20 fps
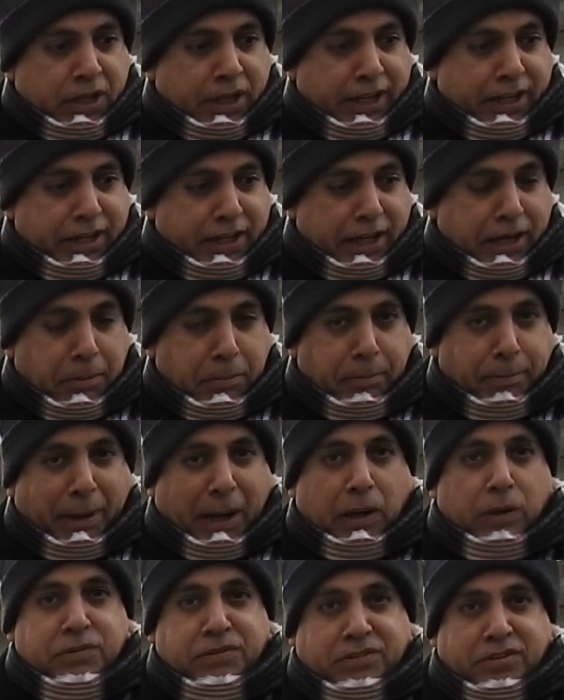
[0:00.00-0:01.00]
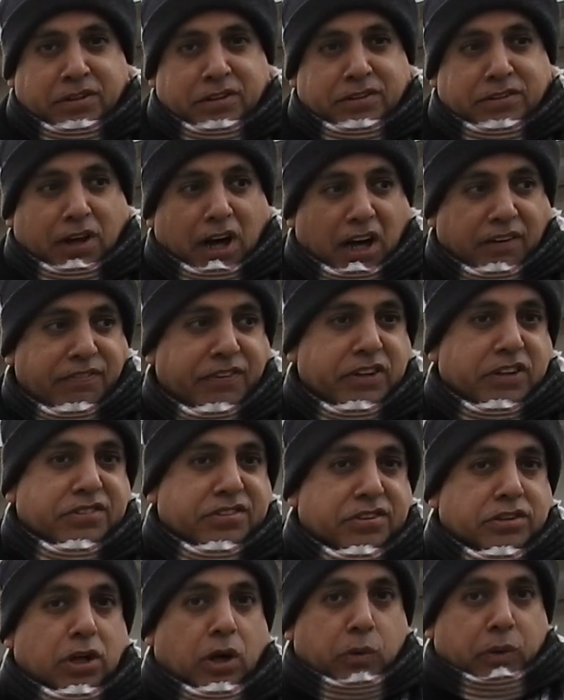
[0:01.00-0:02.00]
it, it bounces off of the
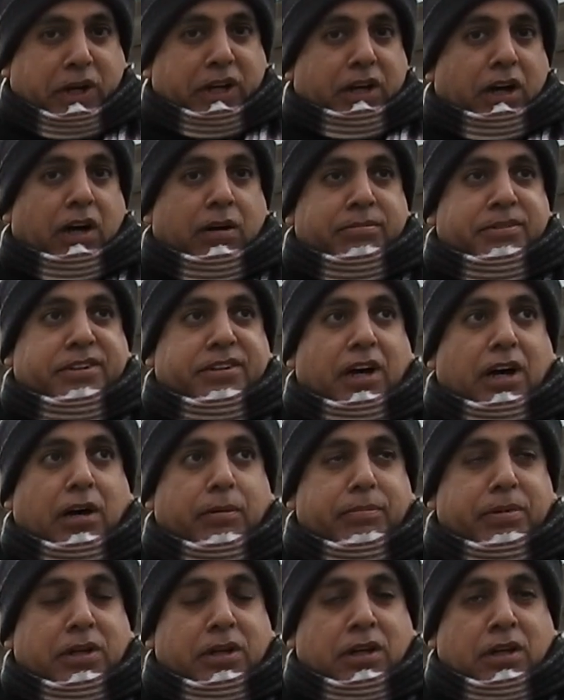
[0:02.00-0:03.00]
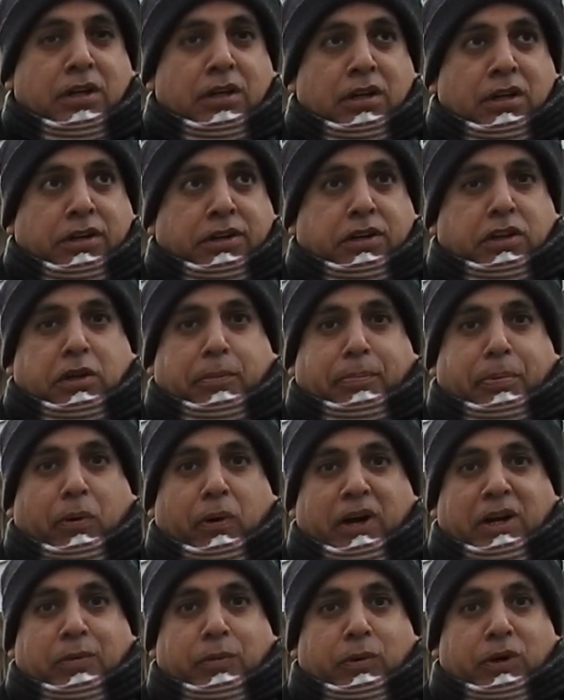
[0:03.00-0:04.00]
snow and comes up to the
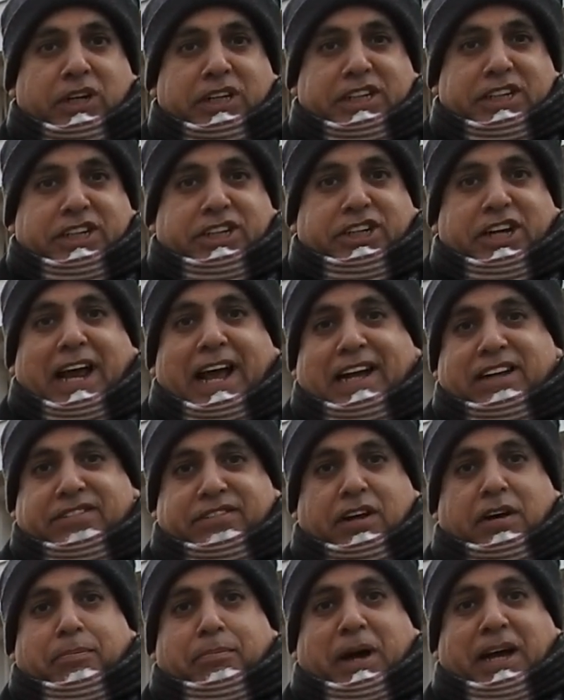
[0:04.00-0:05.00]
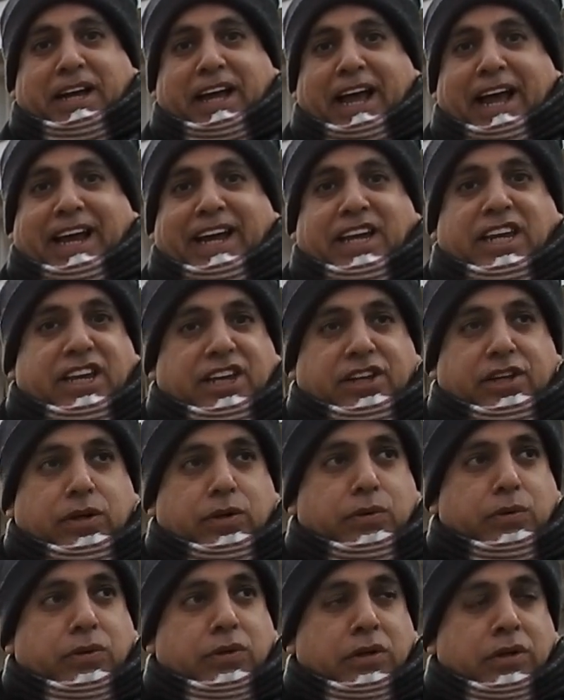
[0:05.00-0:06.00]
point where it jacks up my
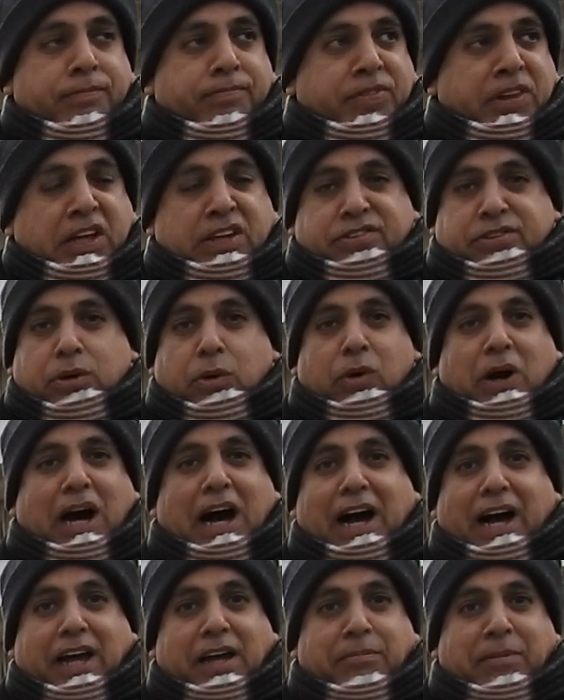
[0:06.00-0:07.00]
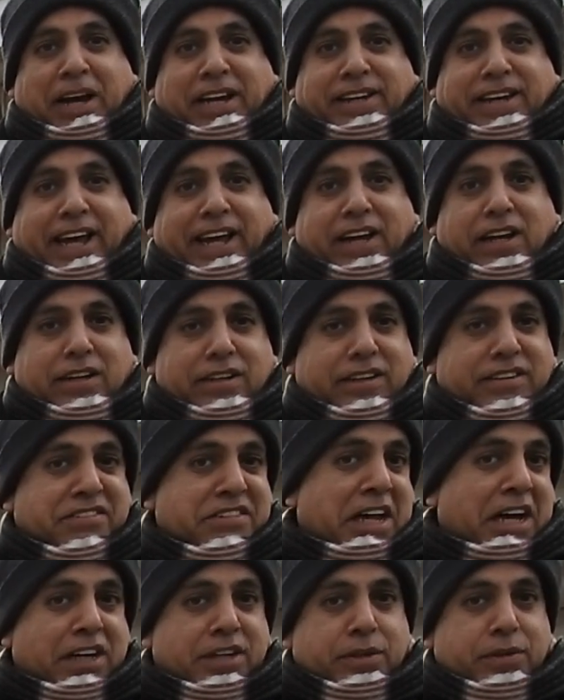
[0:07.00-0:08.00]
ADU so high my data is
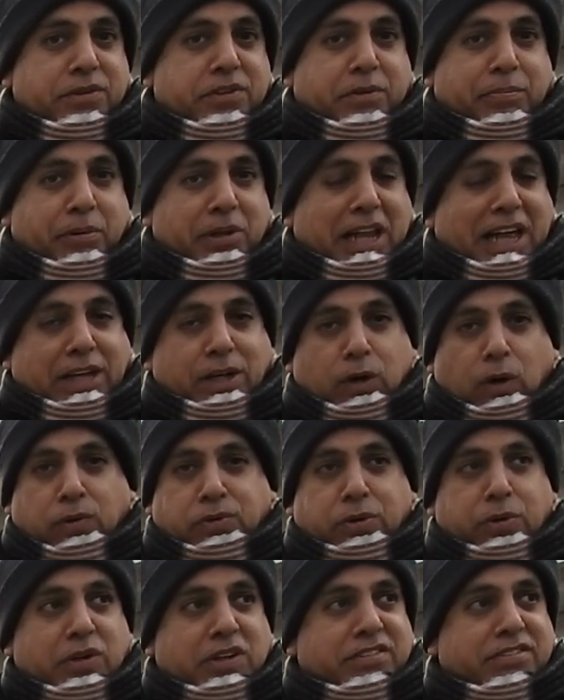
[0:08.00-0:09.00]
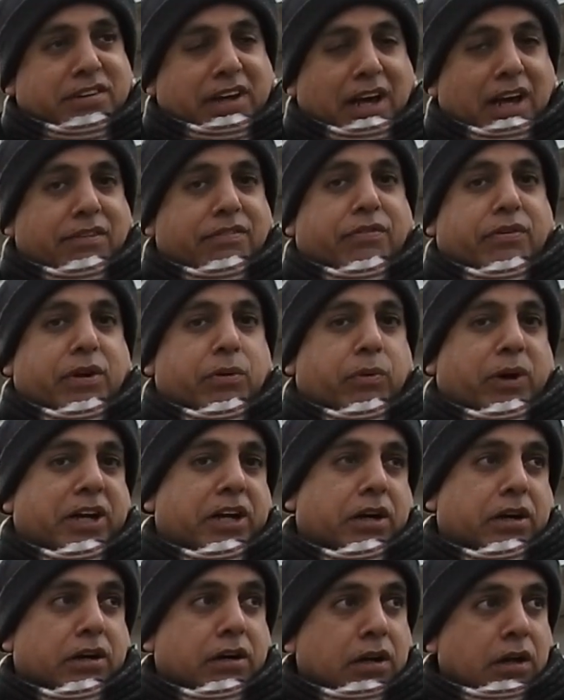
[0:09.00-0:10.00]
not usable. I go through this every
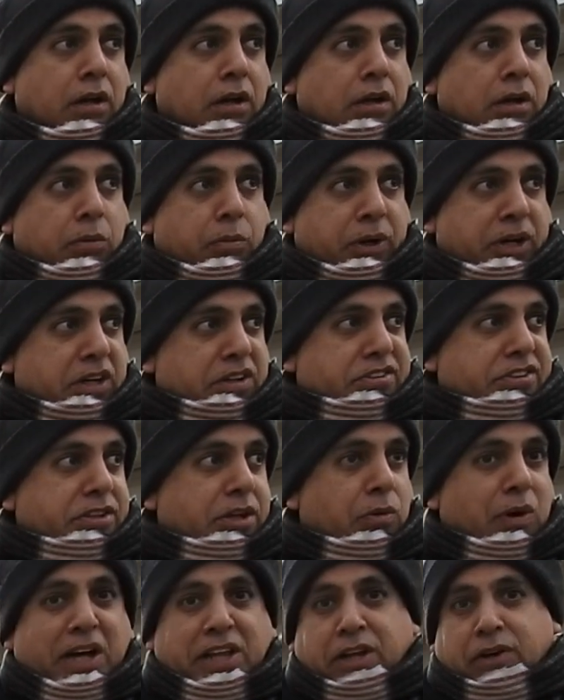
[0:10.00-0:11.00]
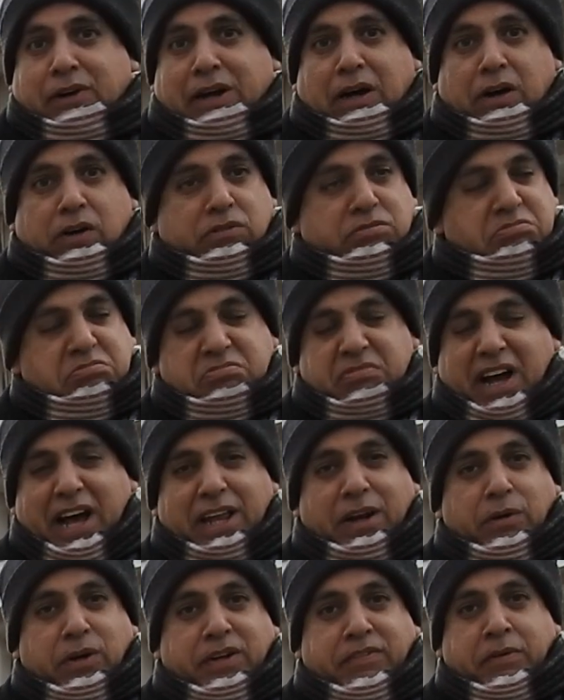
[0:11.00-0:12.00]
winter. When there's snow on the ground, I
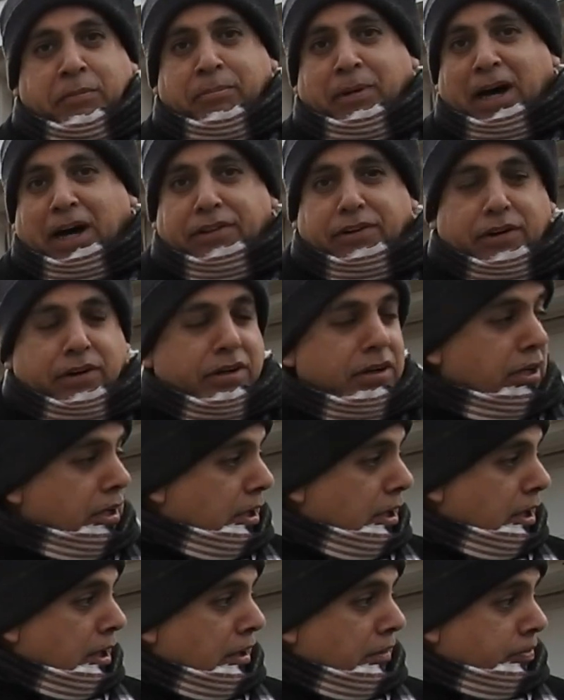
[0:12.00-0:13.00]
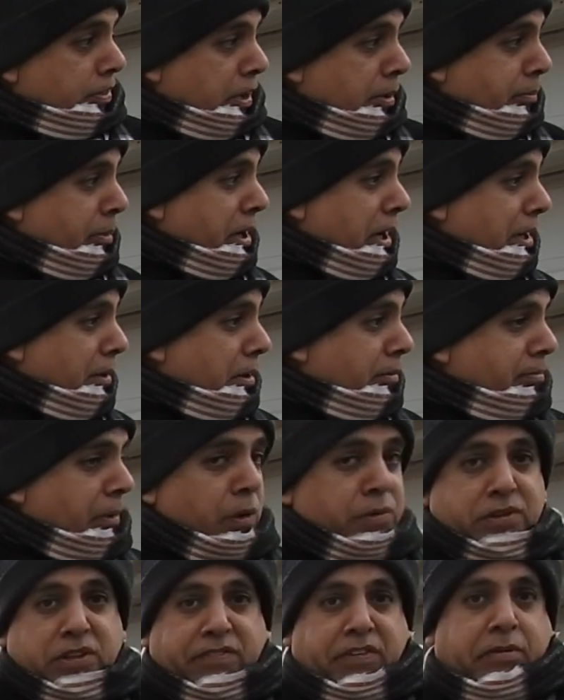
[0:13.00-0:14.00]
don't even bother. But
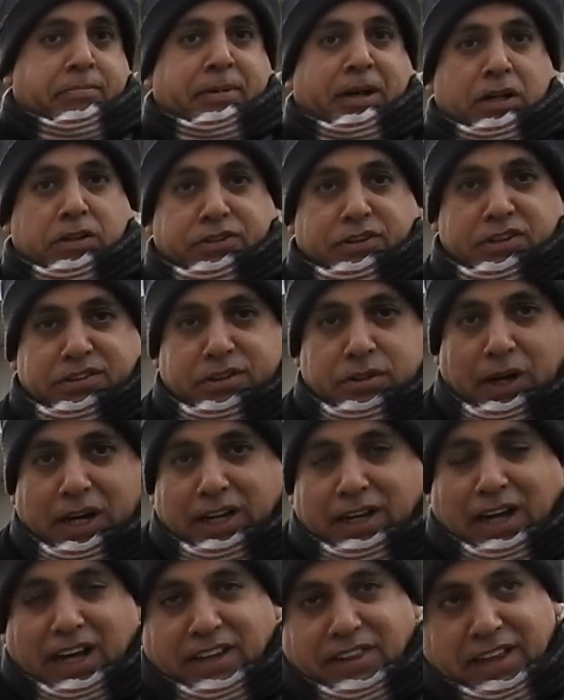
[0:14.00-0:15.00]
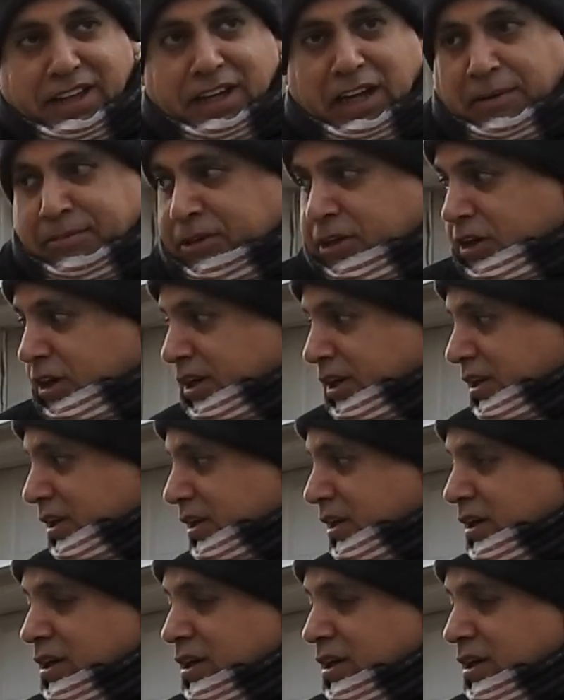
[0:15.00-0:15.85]
most of it melted, so I, I think I'm good.